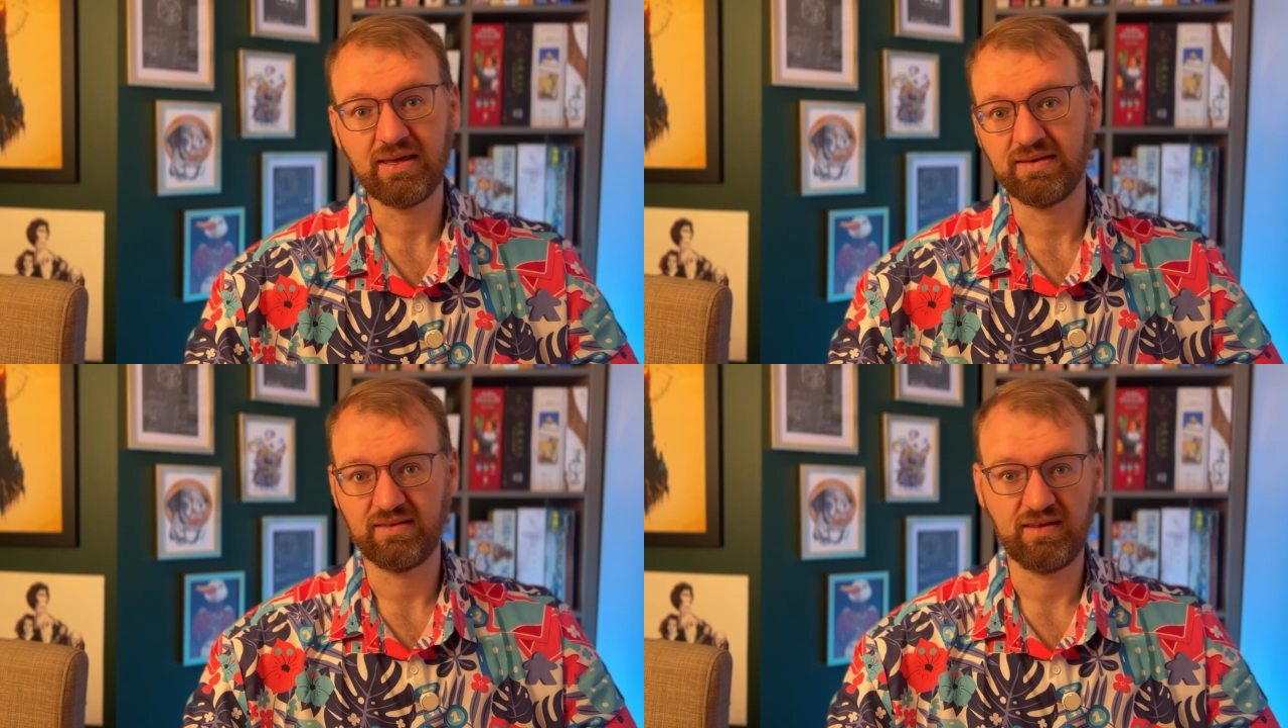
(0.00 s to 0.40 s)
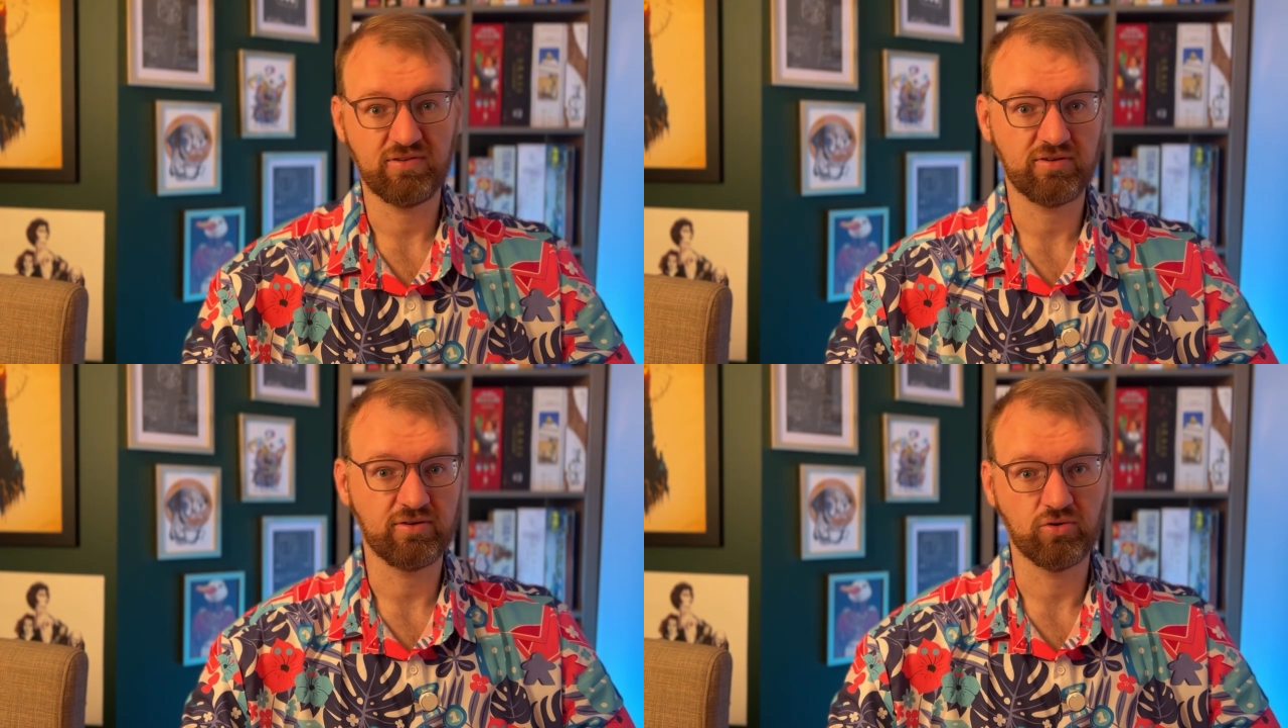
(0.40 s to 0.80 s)
and see if
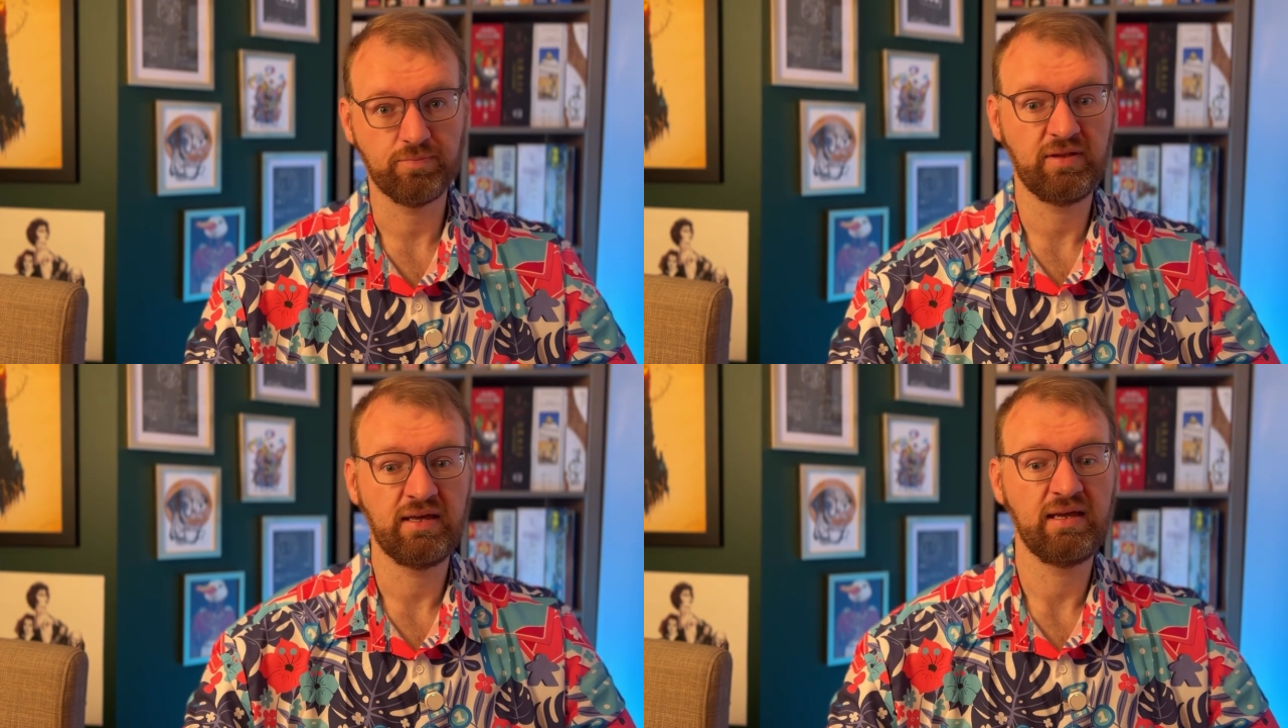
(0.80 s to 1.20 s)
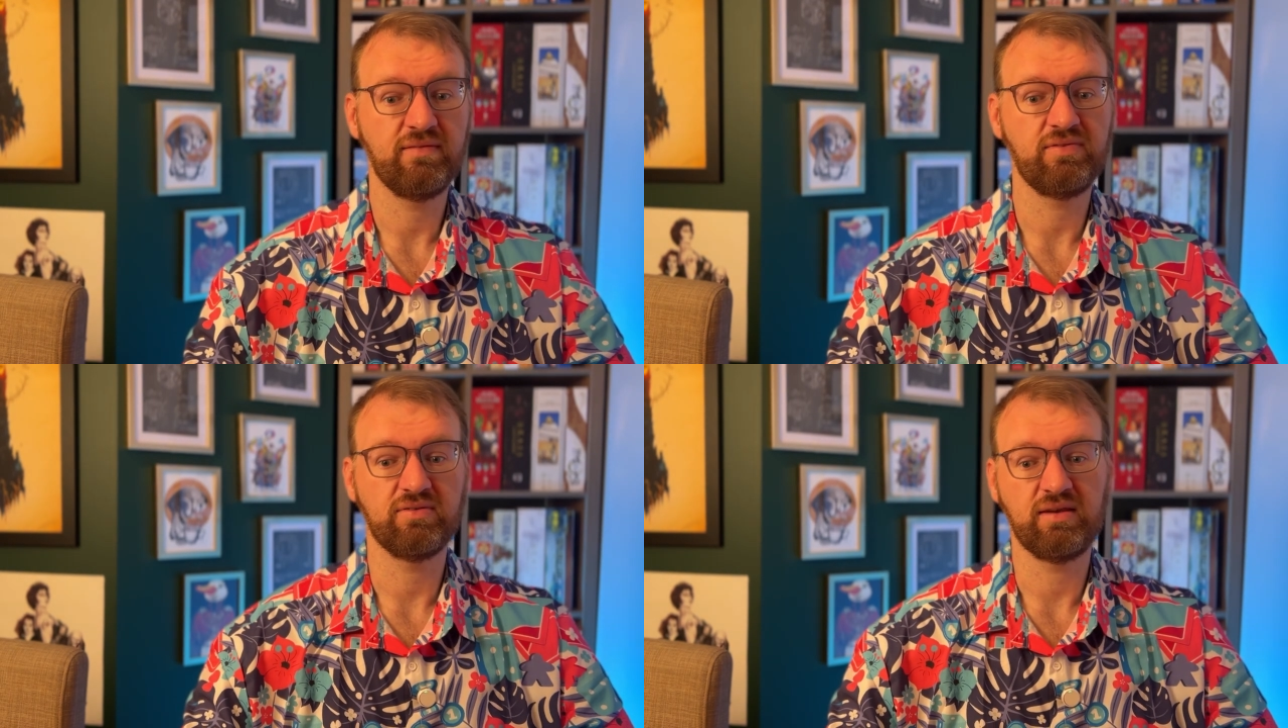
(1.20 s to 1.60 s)
there's a group playing,
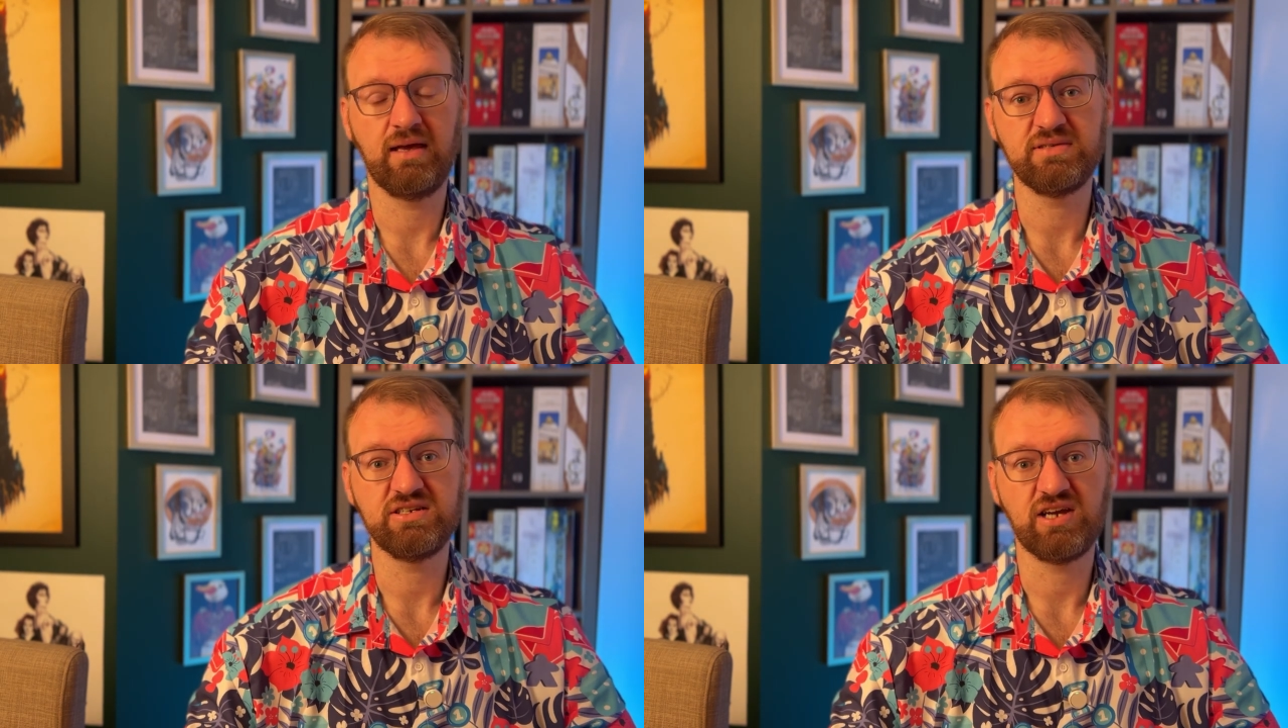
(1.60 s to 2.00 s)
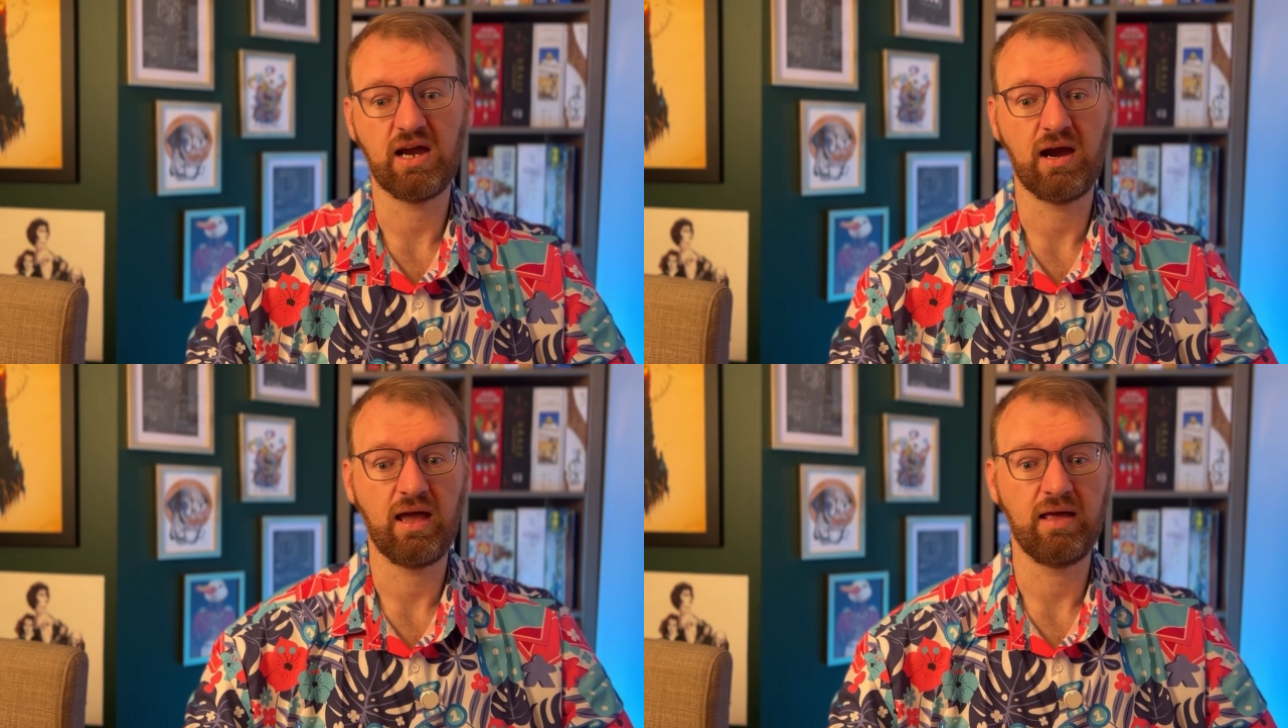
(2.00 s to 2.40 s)
if there's an empty chair,